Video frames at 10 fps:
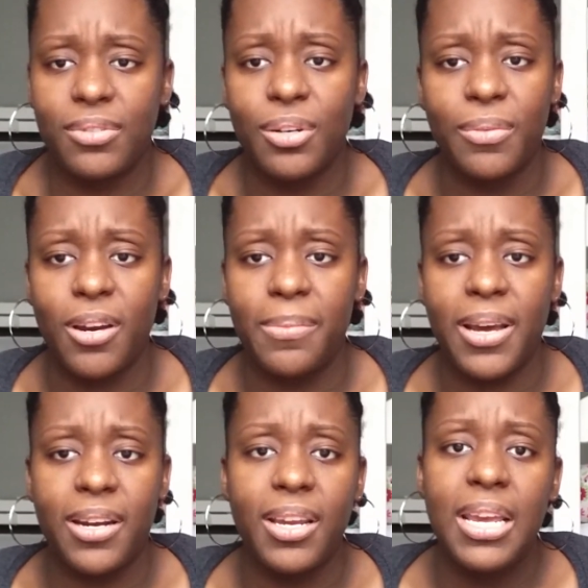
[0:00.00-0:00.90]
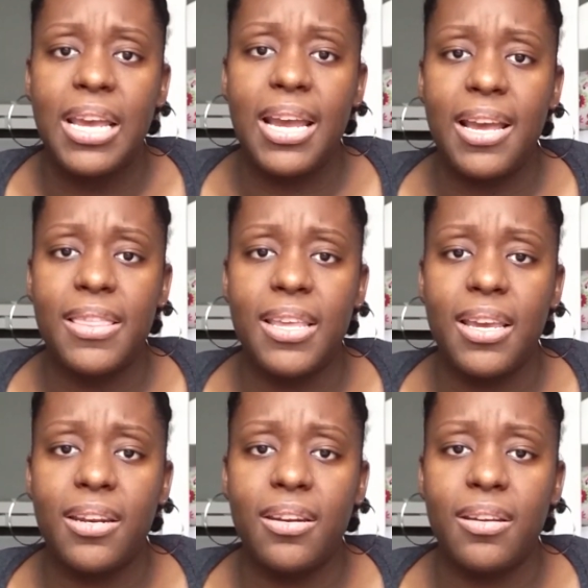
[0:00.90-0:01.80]
don't worry about it. And
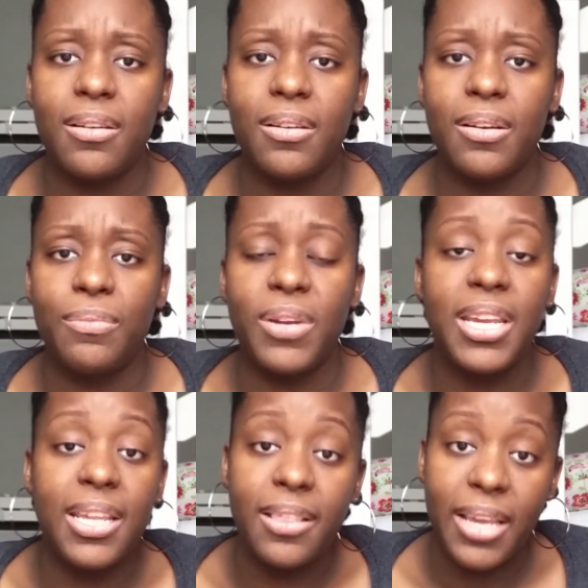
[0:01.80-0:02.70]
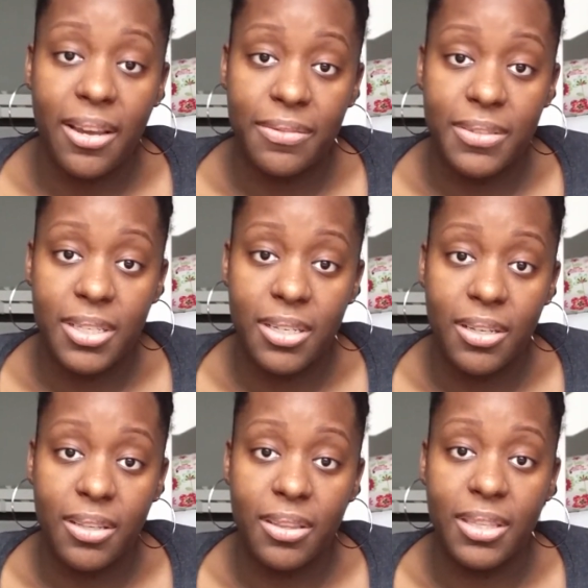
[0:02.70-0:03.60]
then when he left,
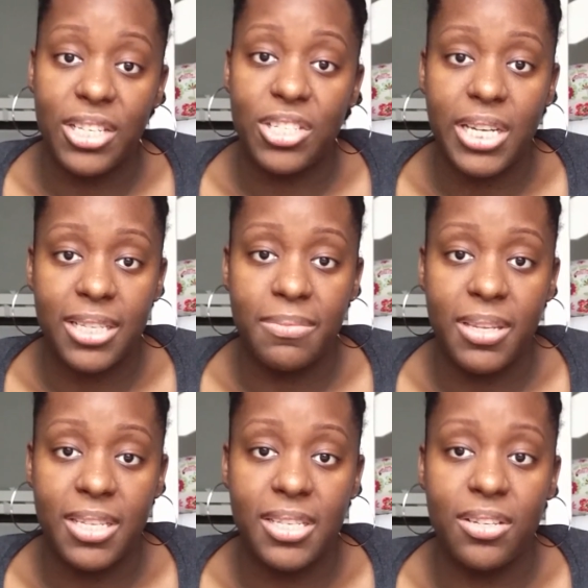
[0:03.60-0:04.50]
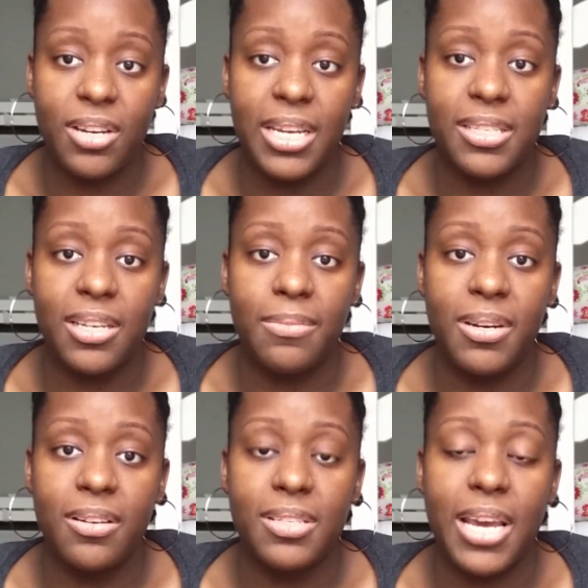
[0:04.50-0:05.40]
they checked me and they said, you're 8
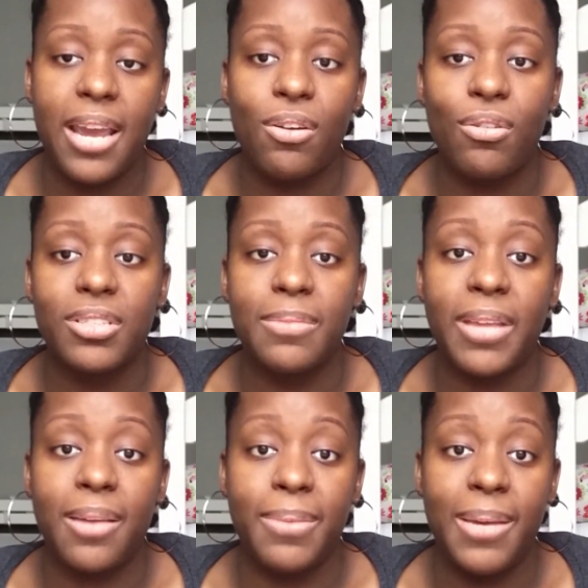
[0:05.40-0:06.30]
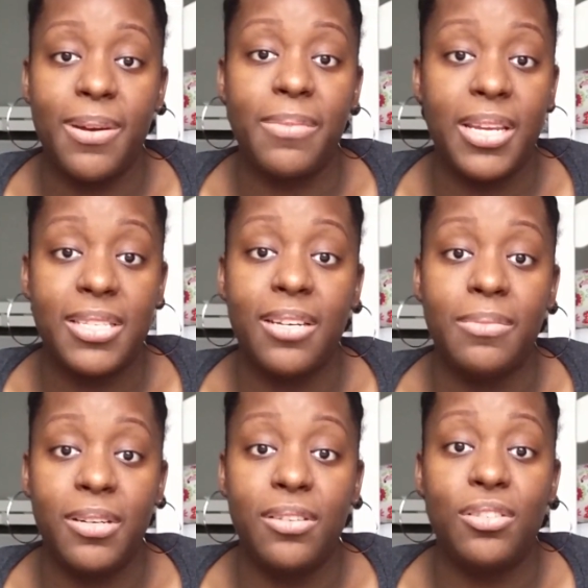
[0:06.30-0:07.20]
centimeters. I called him like, babe, I'm 8
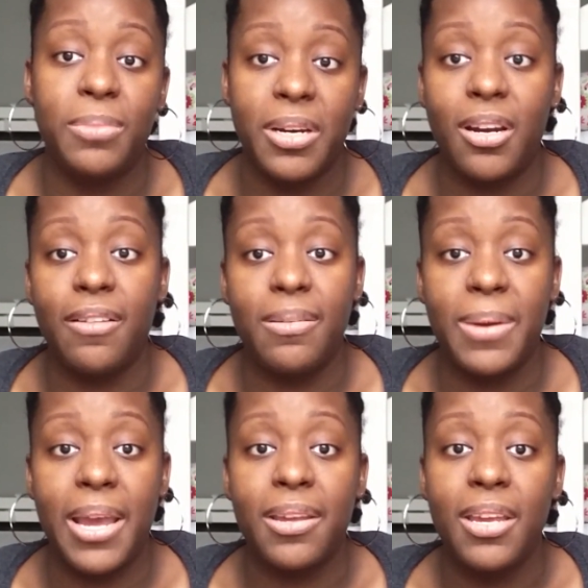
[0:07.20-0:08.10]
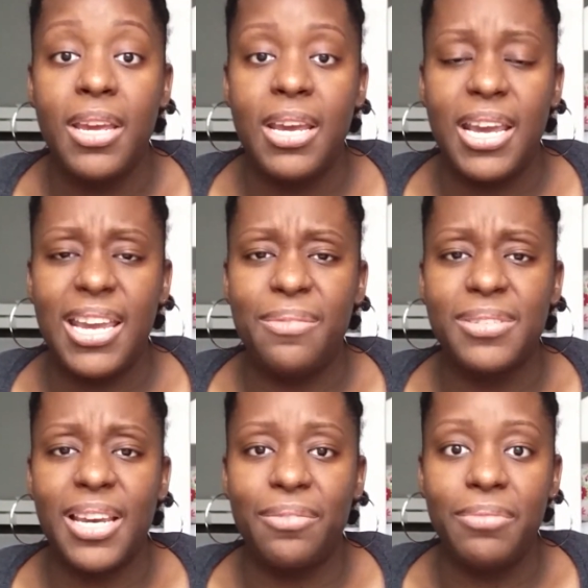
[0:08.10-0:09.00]
centimeters. You better hurry back. And he
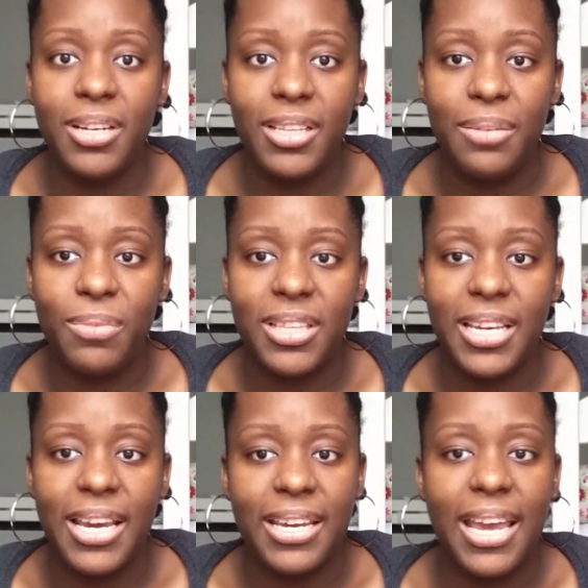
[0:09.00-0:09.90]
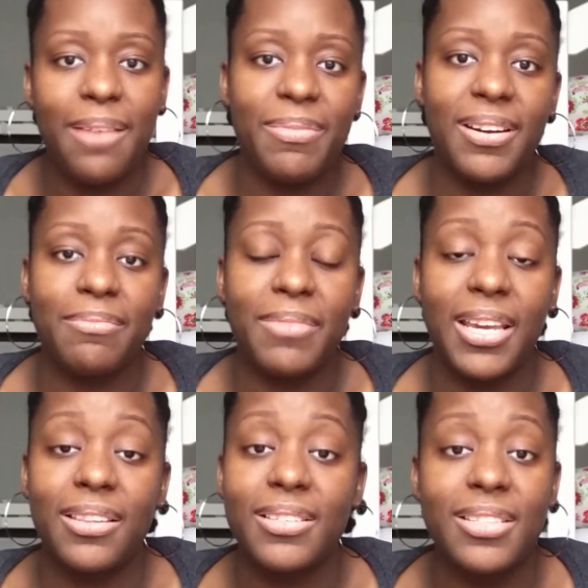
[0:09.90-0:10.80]
was like, really? What the heck happened? I'm
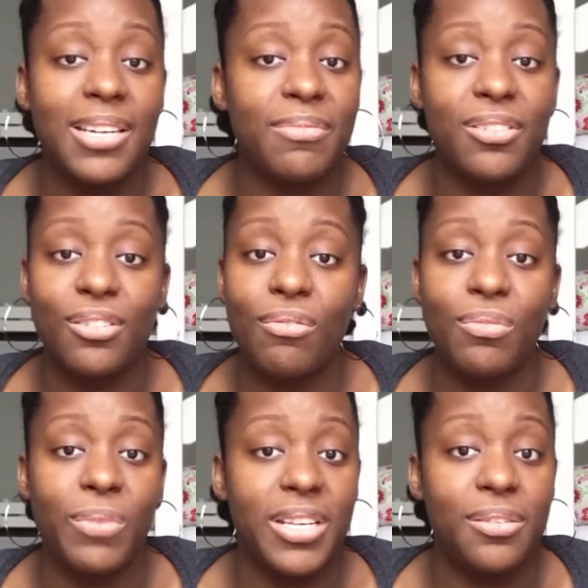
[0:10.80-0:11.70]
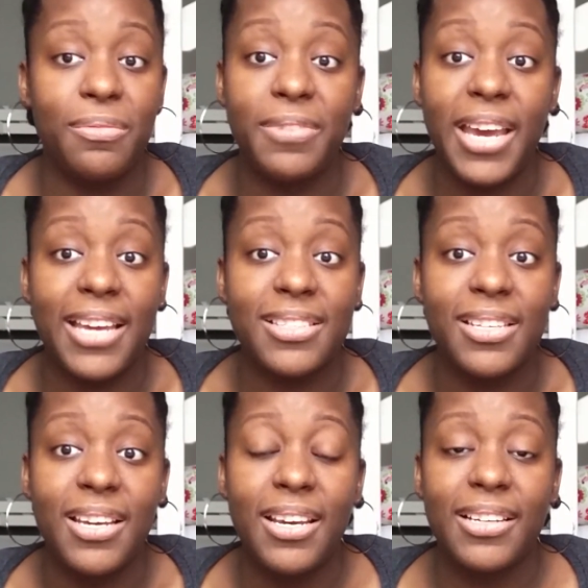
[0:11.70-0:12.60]
like, this labor is going way too
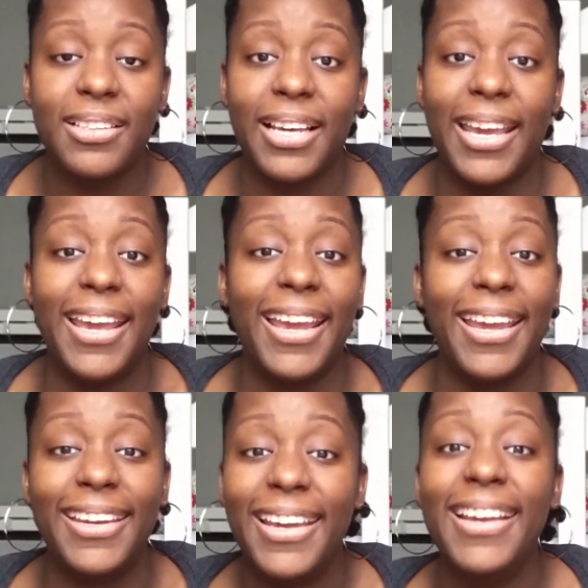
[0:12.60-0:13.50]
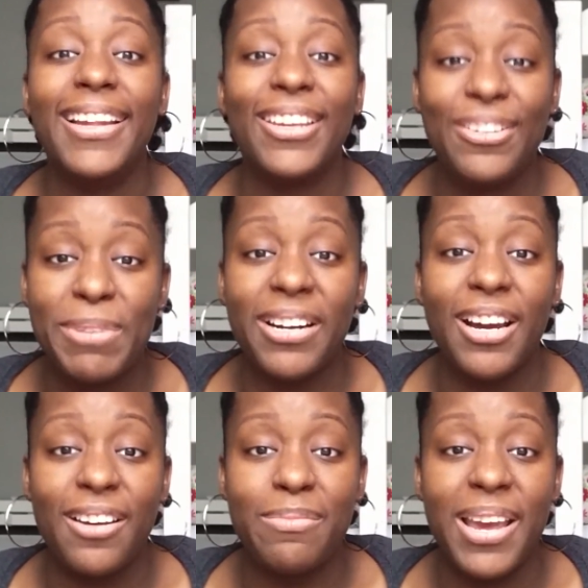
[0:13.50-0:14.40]
fast. Like, you better
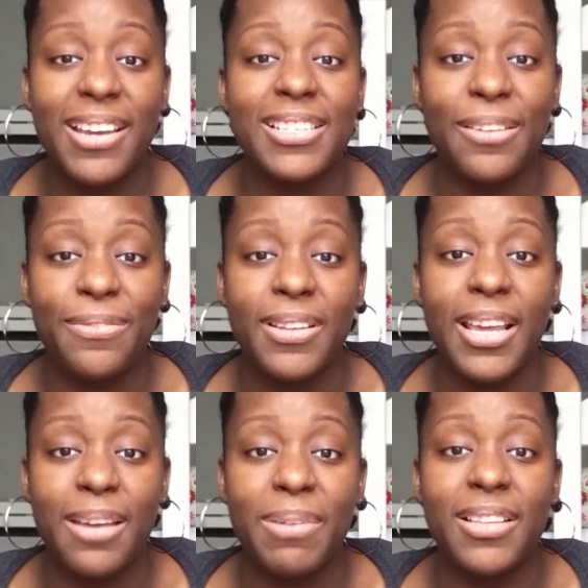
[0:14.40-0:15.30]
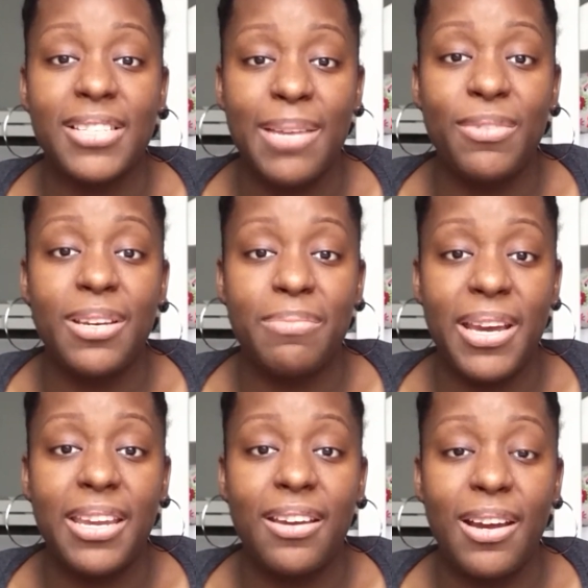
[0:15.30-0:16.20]
hurry back, I feel like by the time you get
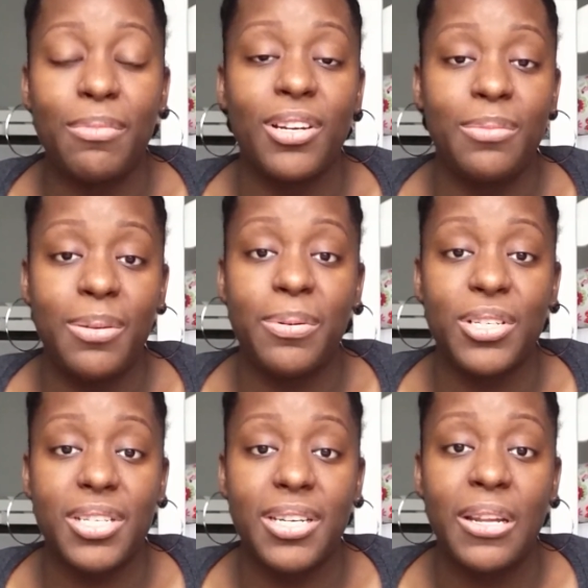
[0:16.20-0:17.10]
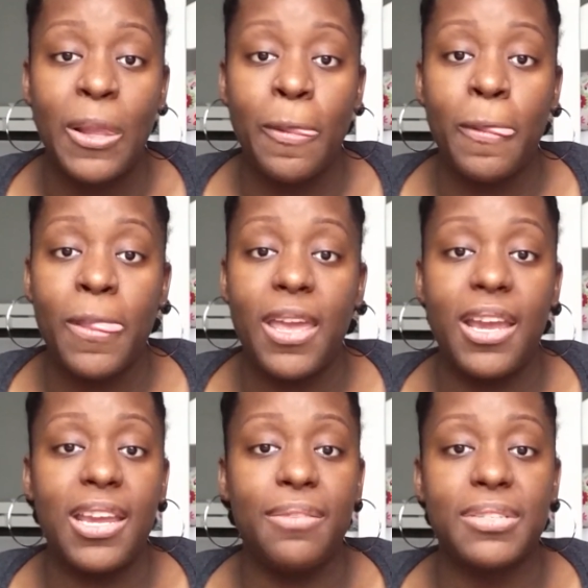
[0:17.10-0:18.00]
back here, I'm going to be pushing.
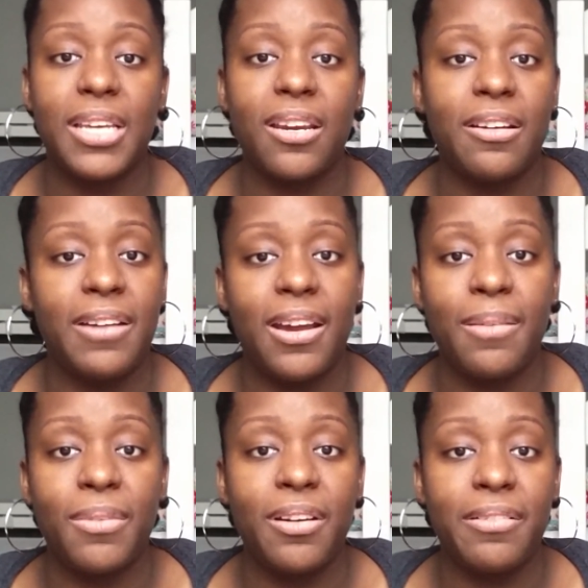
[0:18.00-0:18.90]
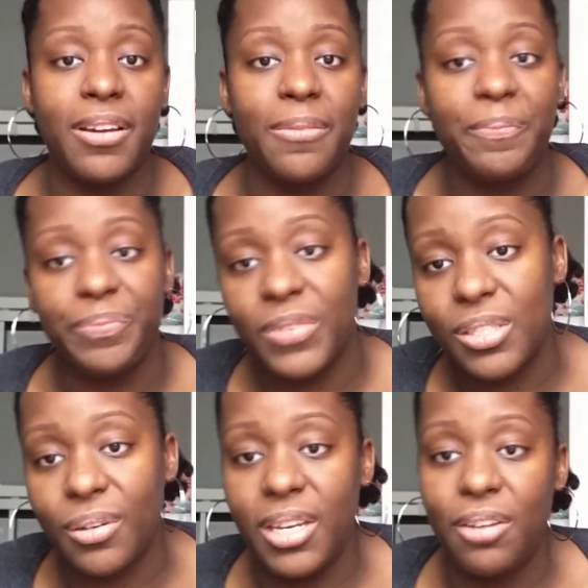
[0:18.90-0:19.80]
And he was like, all right, I'm going to hurry up.
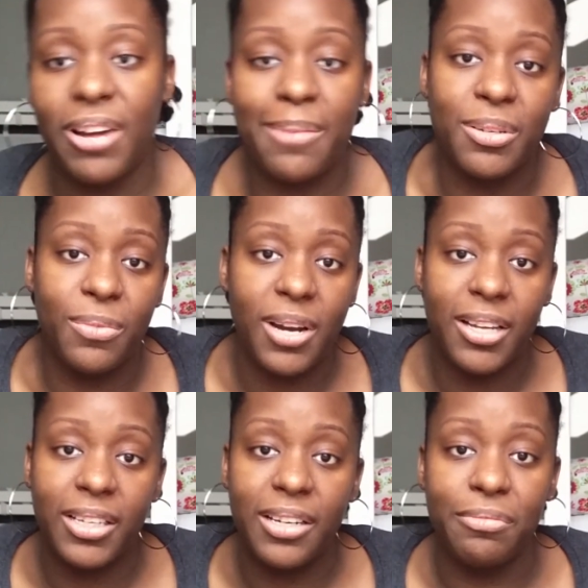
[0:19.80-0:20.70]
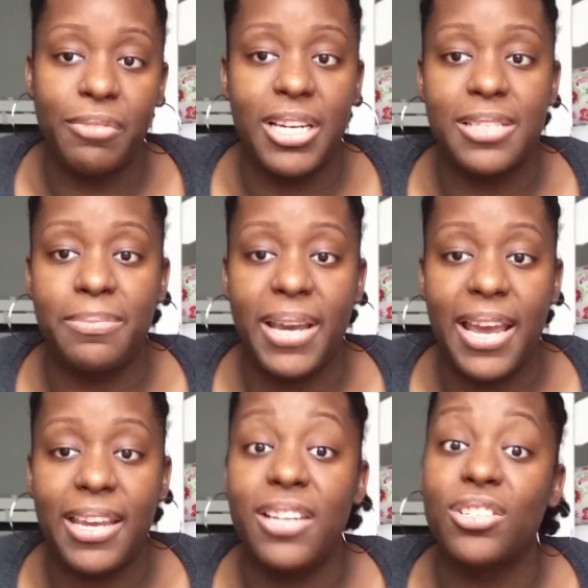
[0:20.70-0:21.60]
So he grabbed the wallet, raced
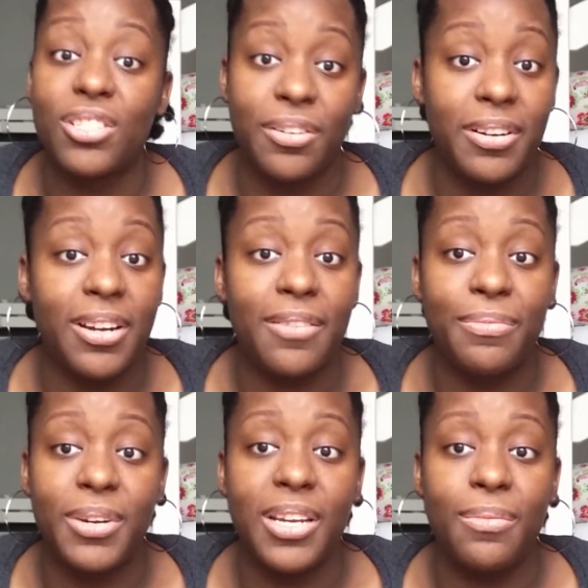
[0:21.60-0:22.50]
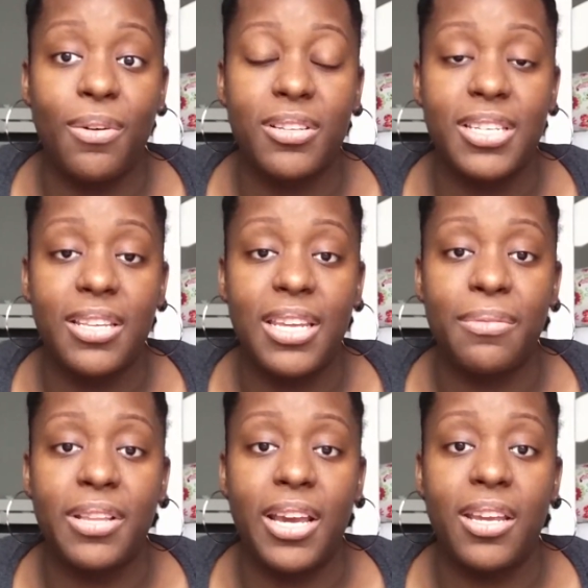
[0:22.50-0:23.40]
back, and sure enough, when he walked in,
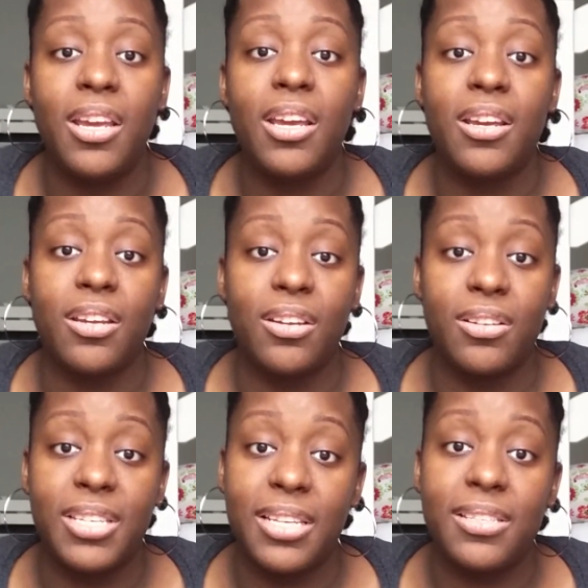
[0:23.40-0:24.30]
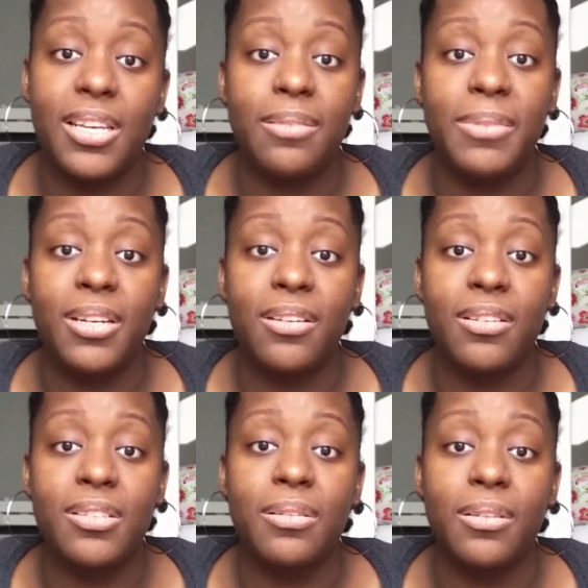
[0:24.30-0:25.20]
they were like, you're 10
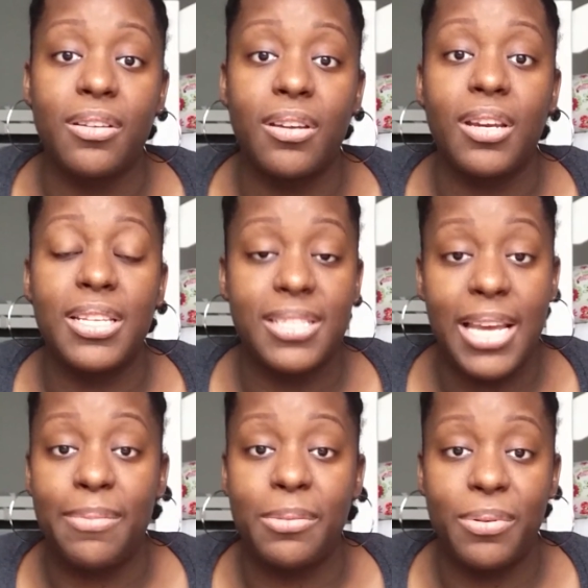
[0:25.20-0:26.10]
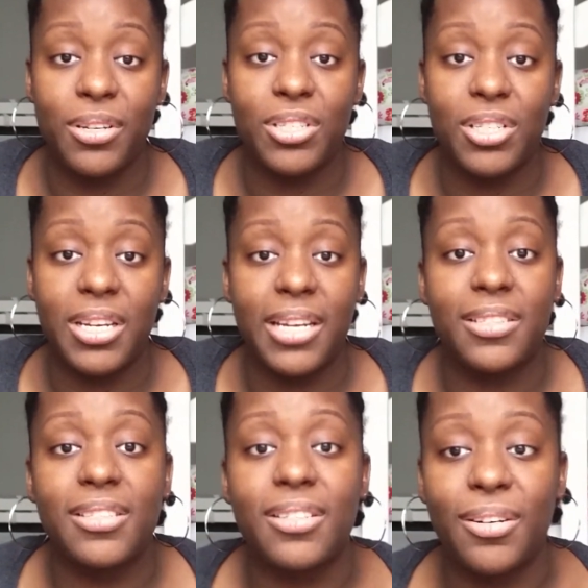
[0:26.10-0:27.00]
centimeters. It's time to push. And